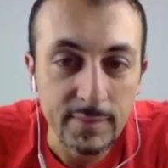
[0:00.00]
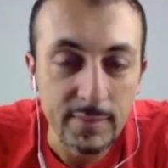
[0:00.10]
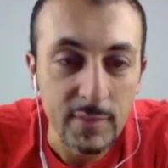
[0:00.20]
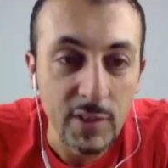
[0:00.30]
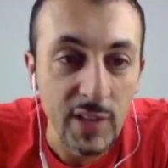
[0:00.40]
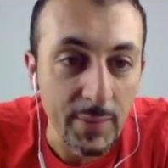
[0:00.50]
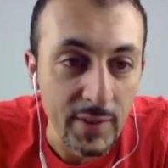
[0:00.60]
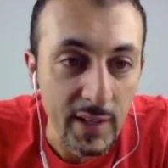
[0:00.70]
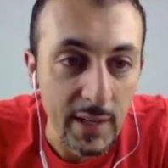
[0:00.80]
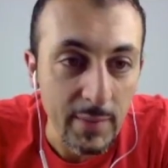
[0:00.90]
Actually, I'm
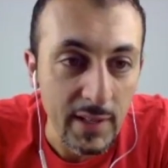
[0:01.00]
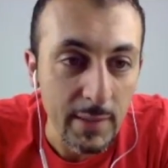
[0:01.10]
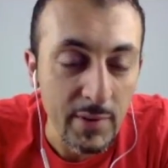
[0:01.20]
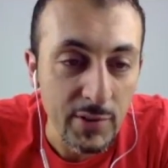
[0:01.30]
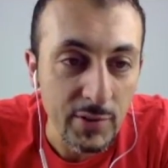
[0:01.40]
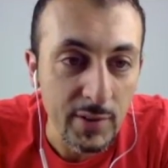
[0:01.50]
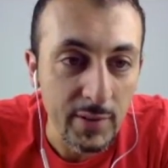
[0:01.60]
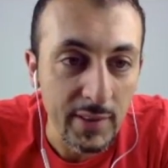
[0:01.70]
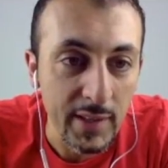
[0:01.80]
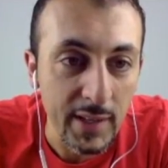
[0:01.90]
sorry. Let me show you
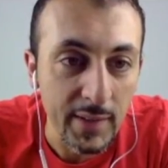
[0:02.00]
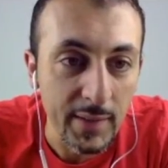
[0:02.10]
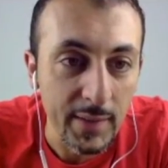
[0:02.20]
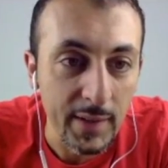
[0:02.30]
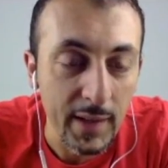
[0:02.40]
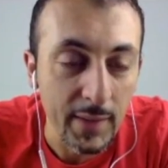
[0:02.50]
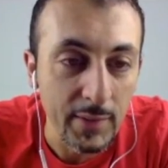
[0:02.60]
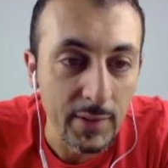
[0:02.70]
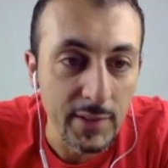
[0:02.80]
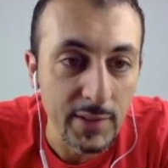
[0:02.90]
one thing. I'm
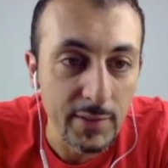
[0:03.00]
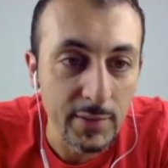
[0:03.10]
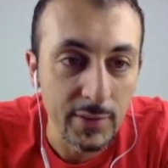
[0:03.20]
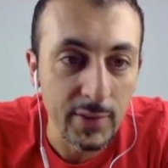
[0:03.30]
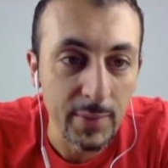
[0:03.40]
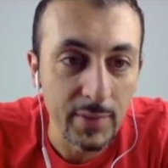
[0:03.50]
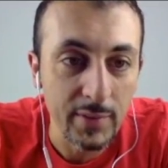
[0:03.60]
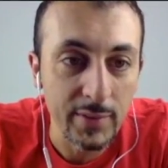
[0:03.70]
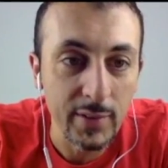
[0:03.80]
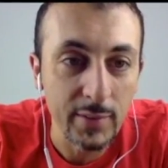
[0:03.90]
going to restore
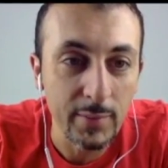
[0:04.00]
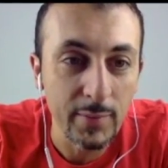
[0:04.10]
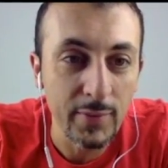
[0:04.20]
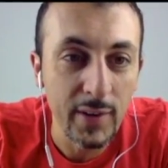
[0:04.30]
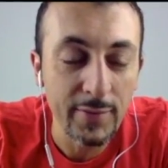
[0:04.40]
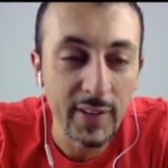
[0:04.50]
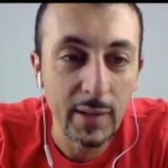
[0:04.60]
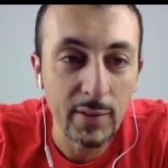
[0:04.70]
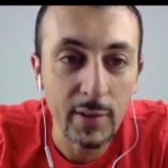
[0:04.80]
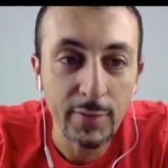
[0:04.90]
episode 0 before I
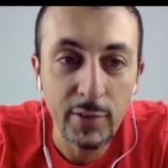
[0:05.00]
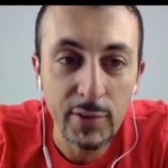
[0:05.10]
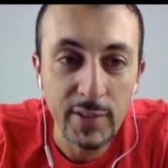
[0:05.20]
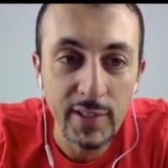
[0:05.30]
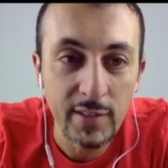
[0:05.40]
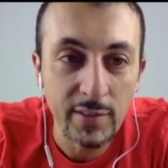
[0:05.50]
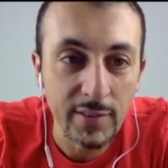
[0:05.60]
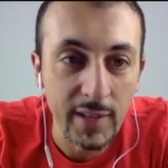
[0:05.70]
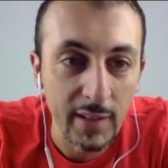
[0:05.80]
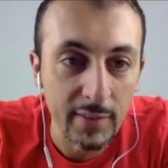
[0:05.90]
forget. So if you're doing this
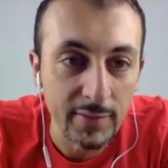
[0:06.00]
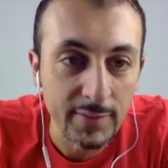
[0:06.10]
yourself,